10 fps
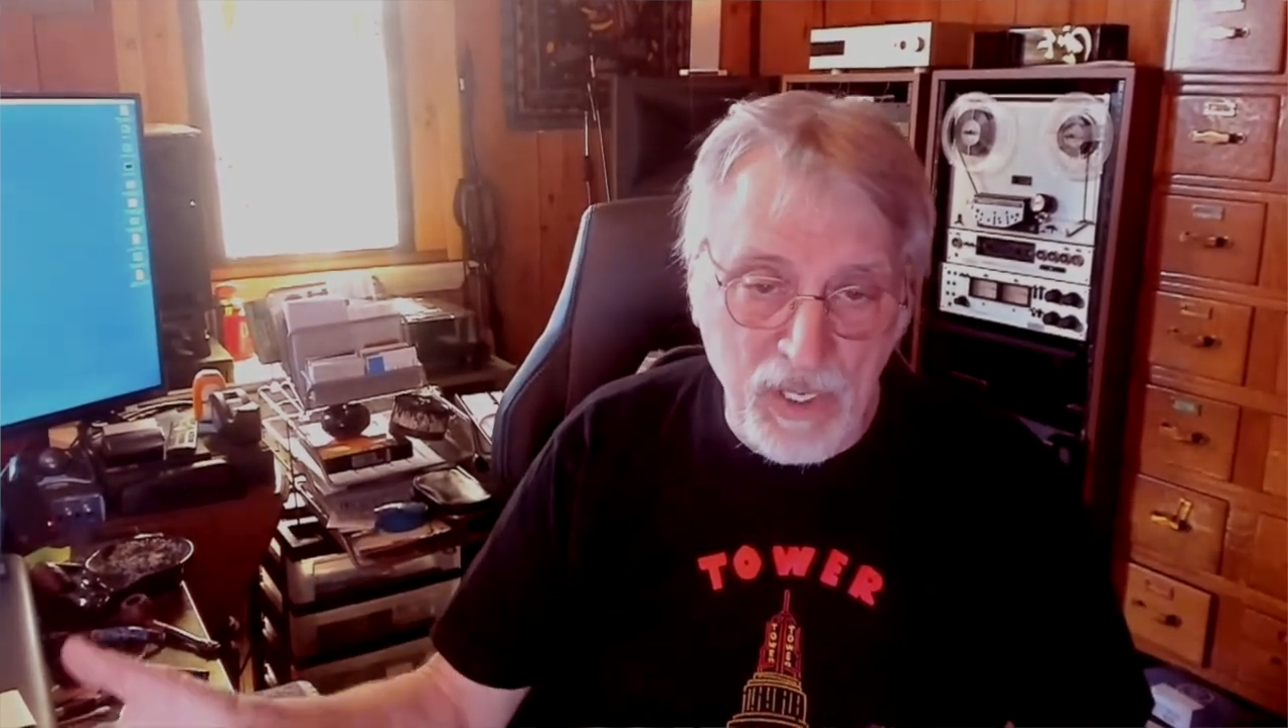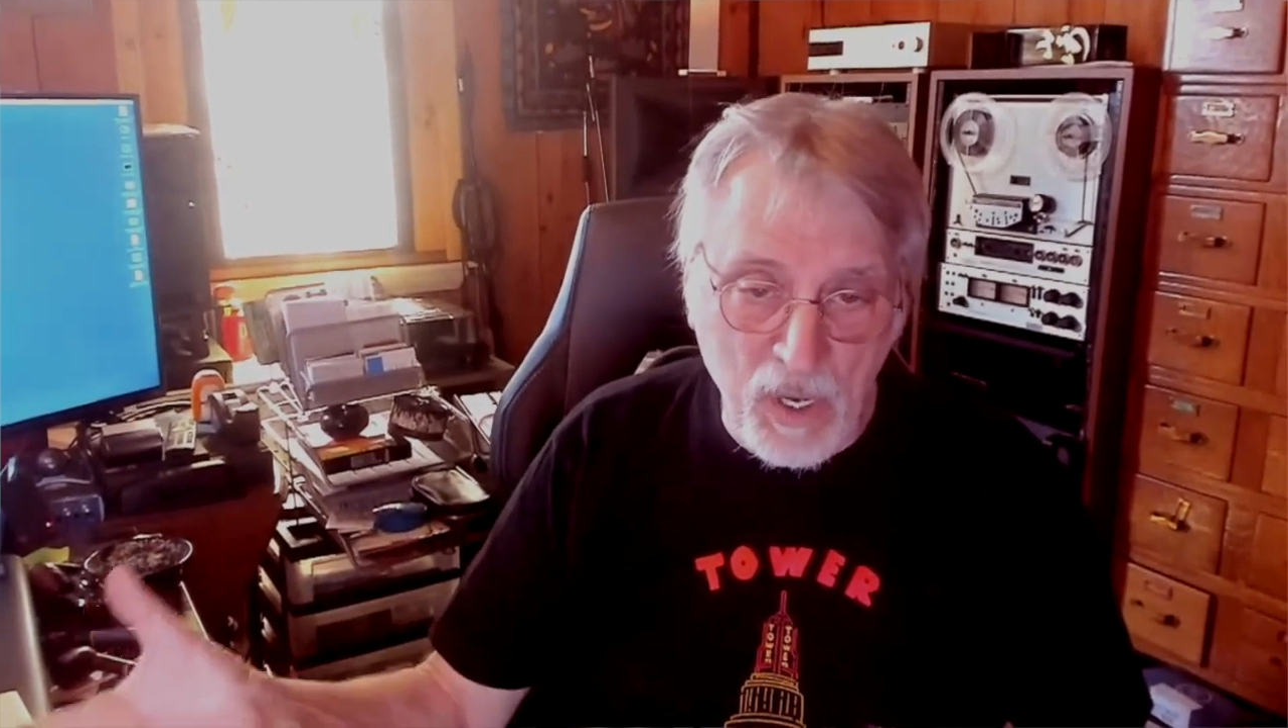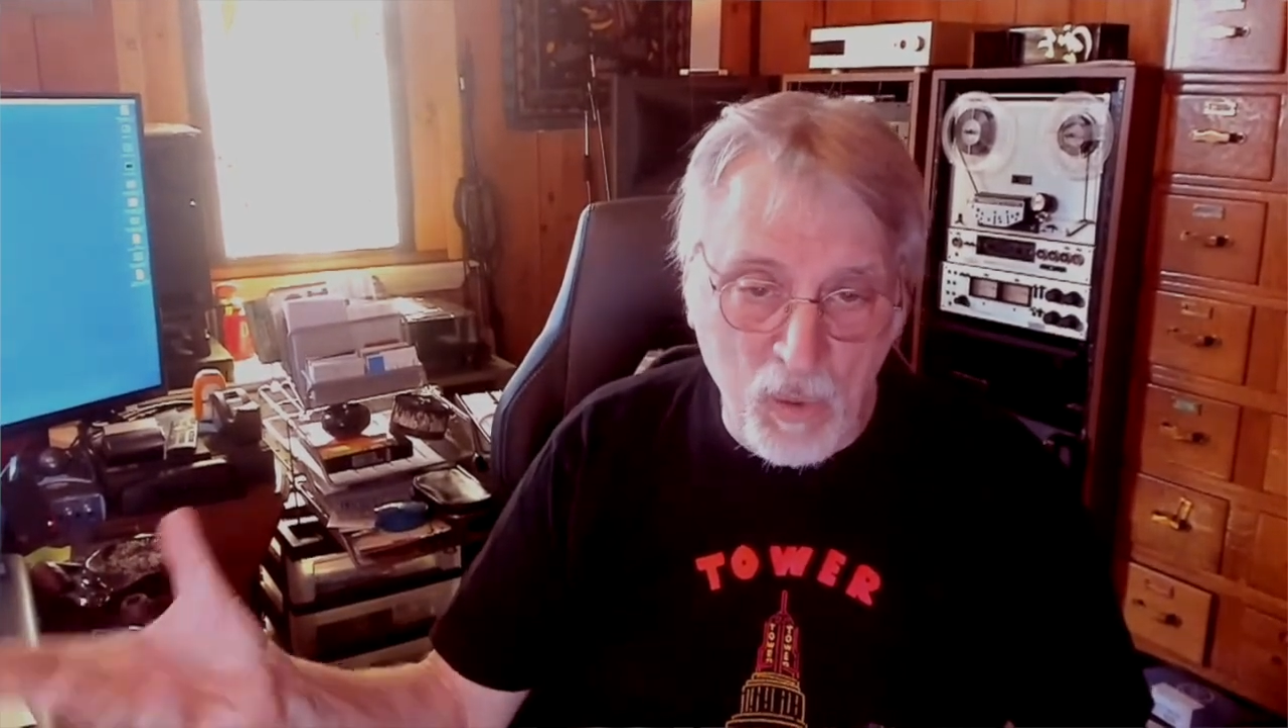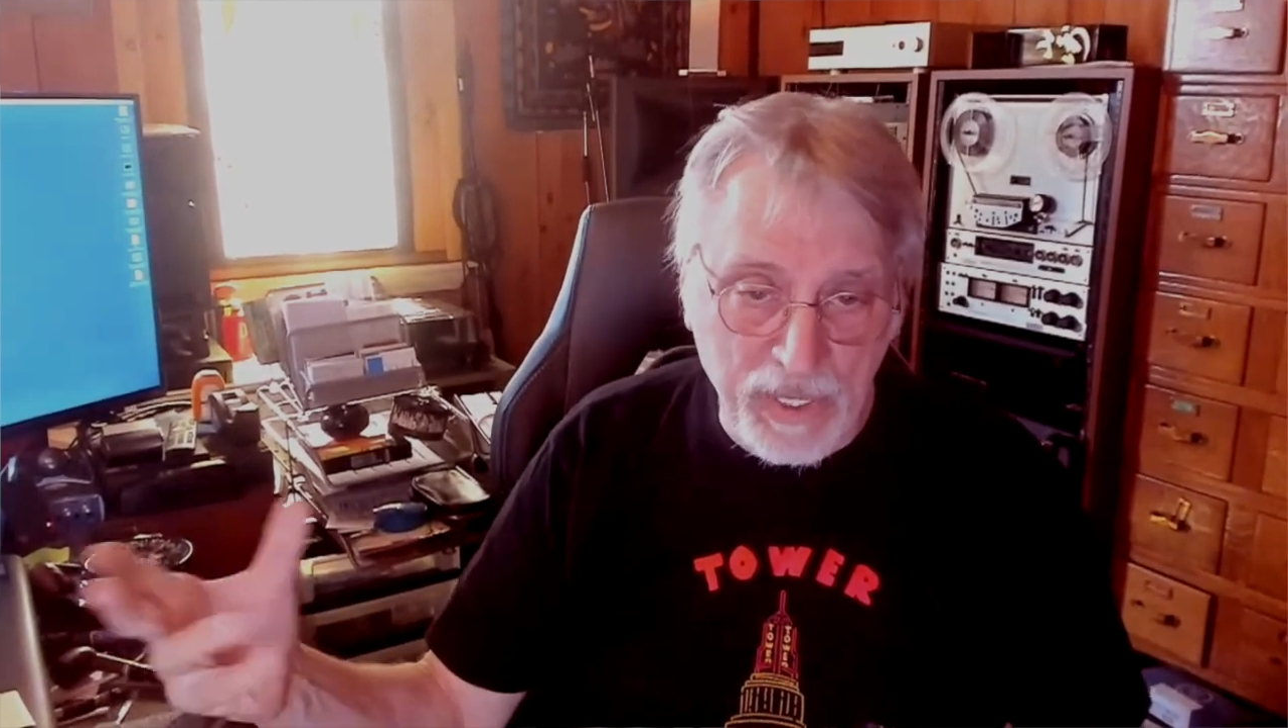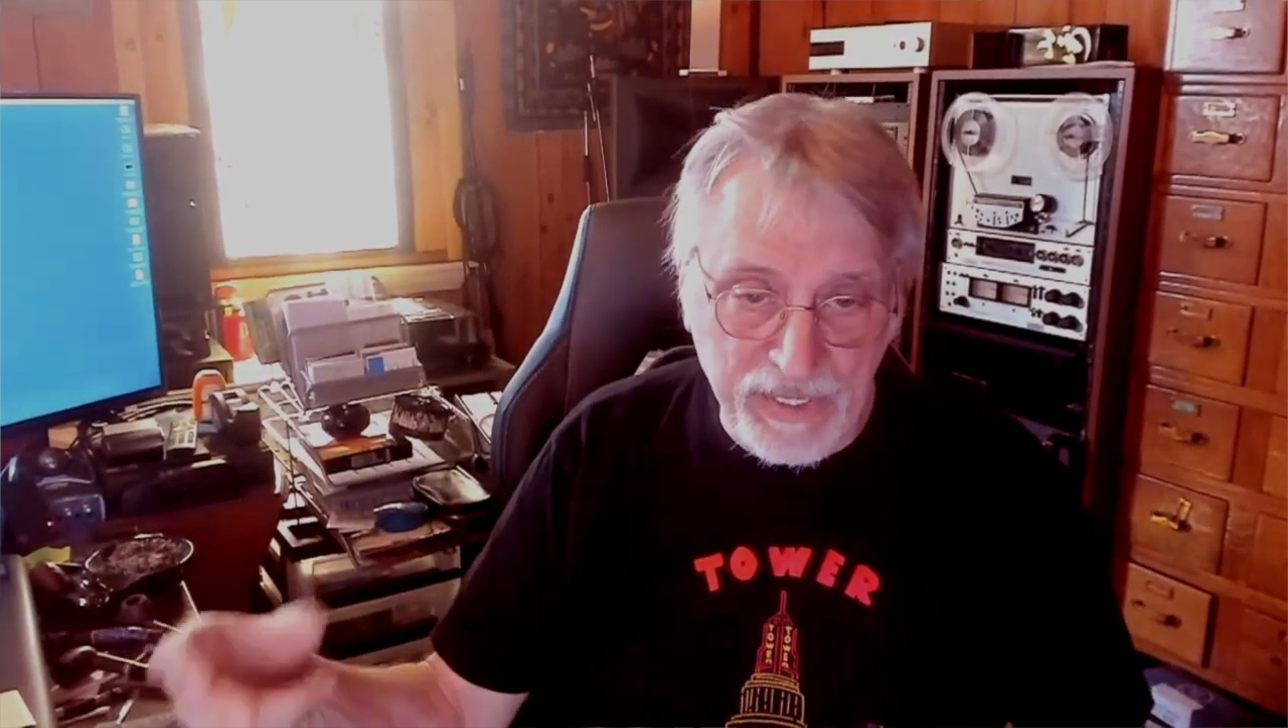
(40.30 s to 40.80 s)

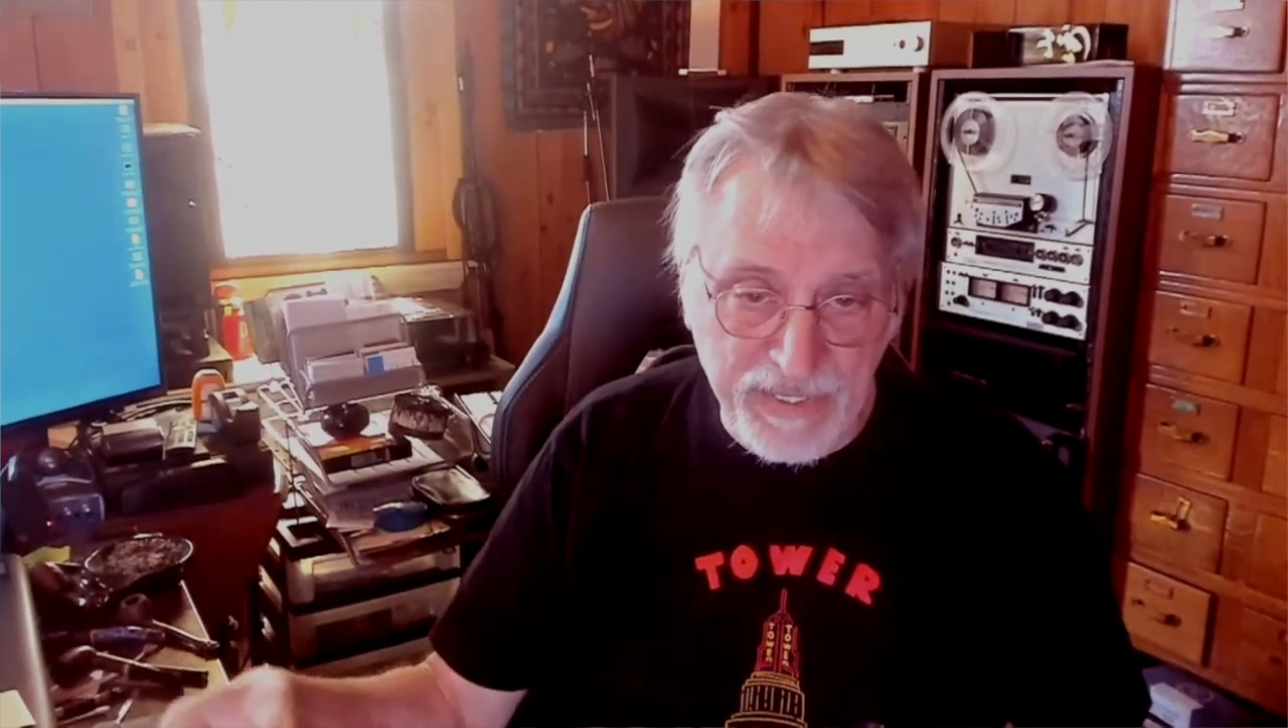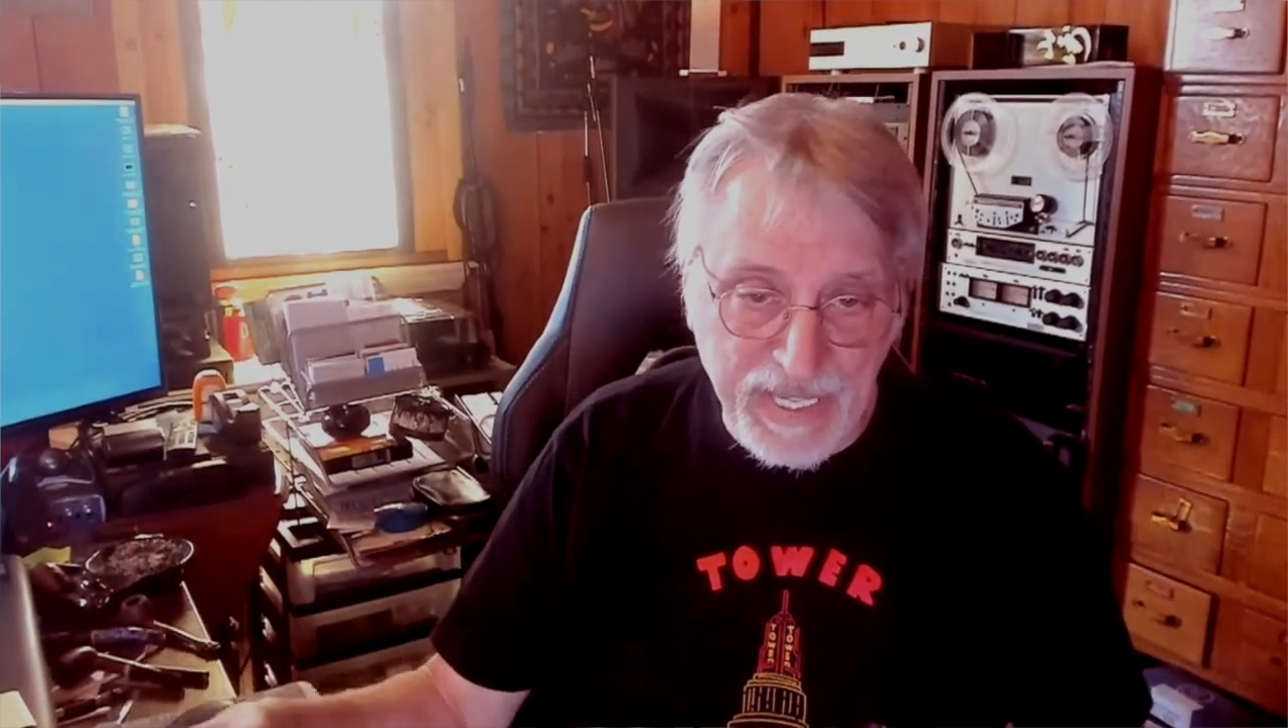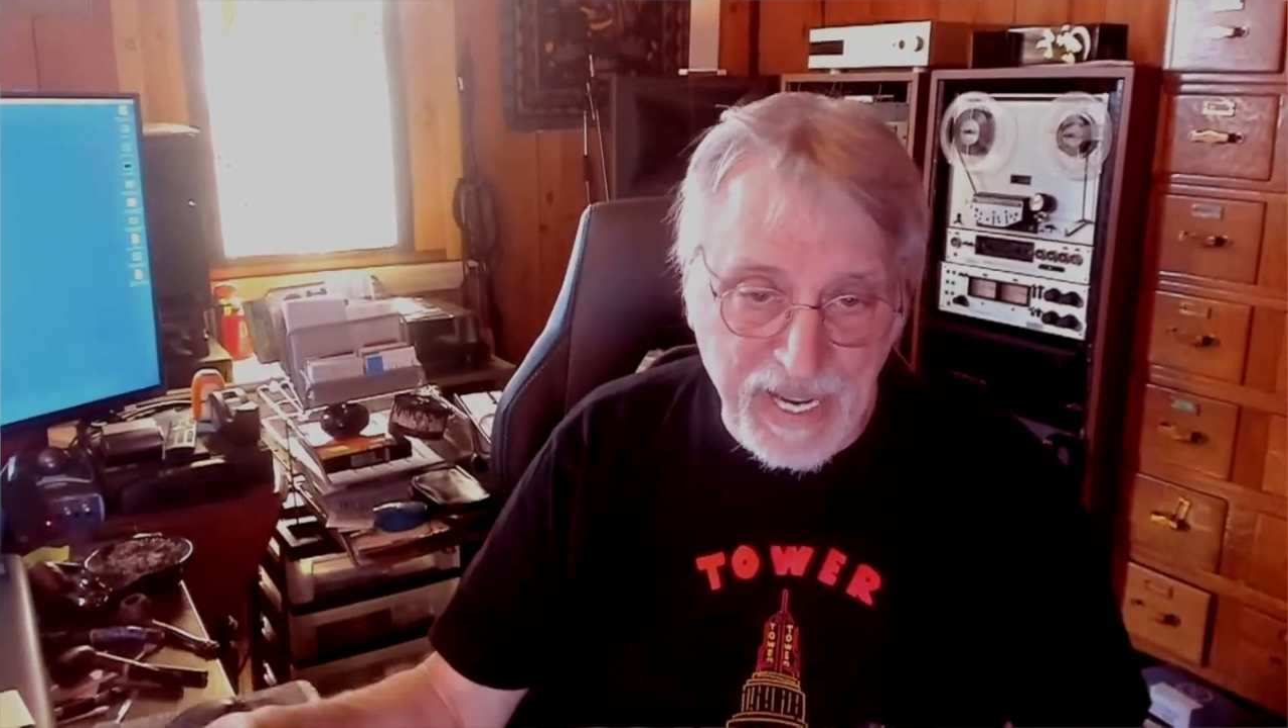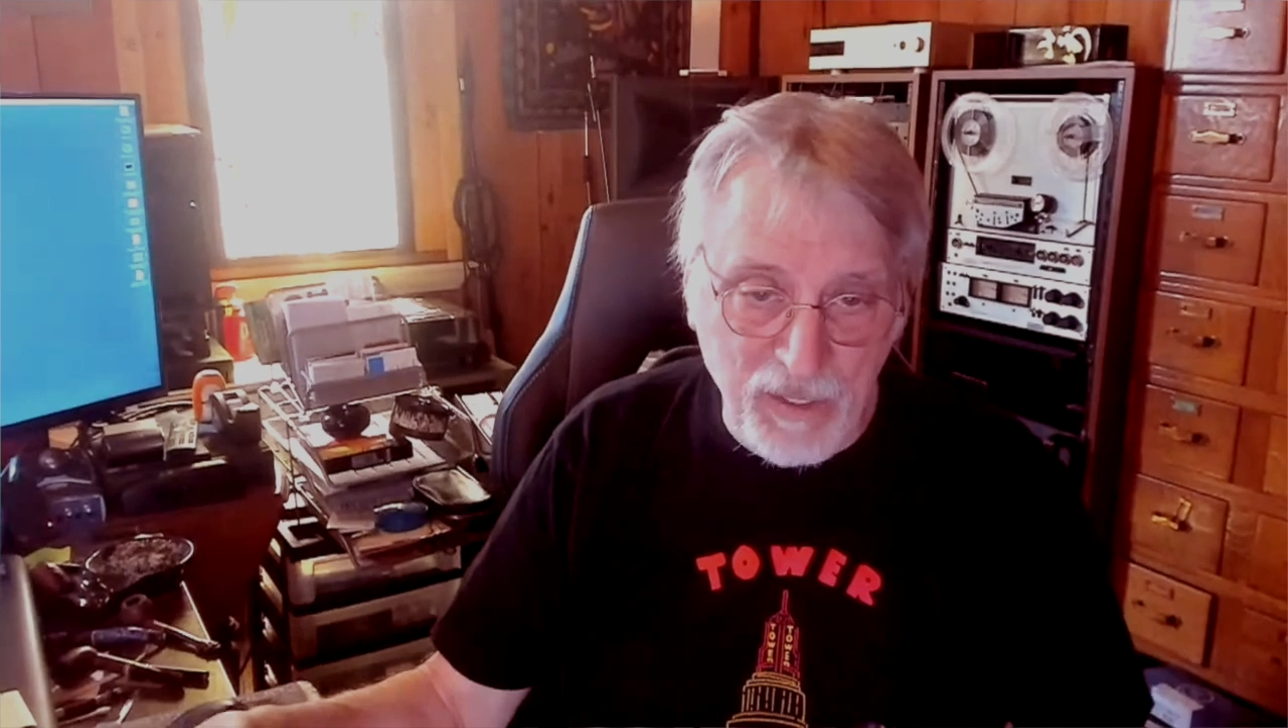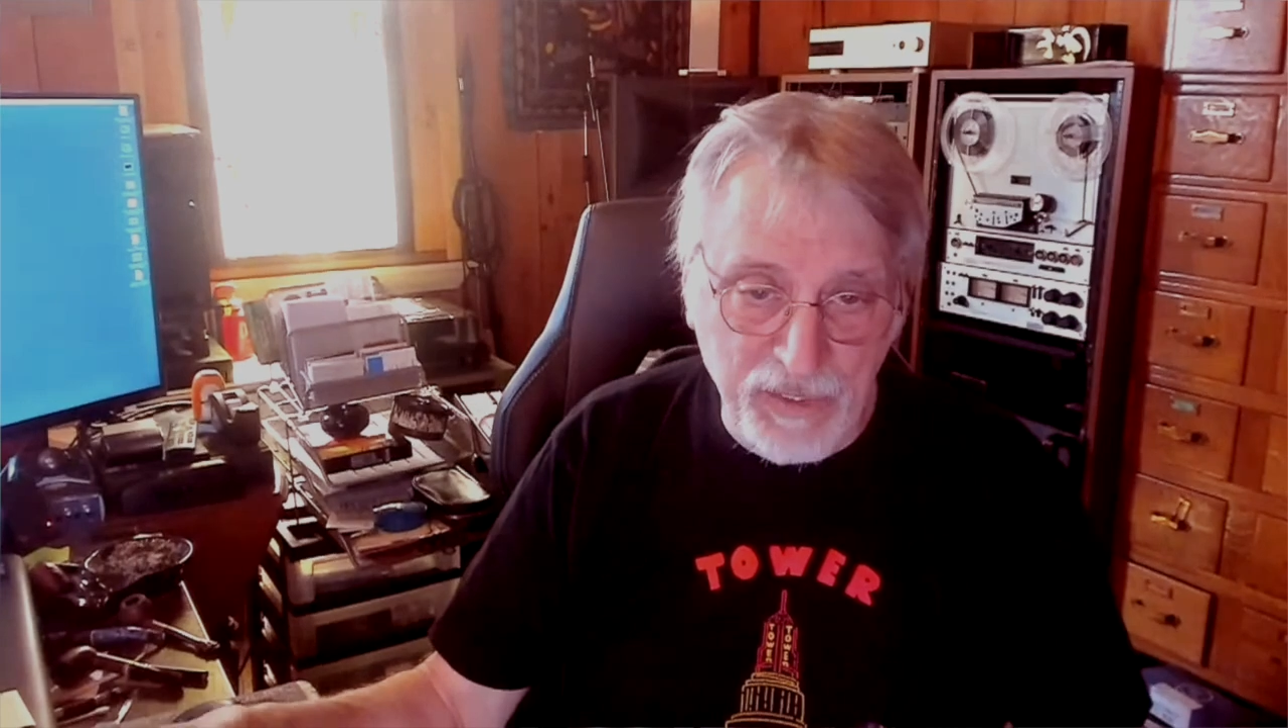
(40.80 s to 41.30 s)
know what it sounds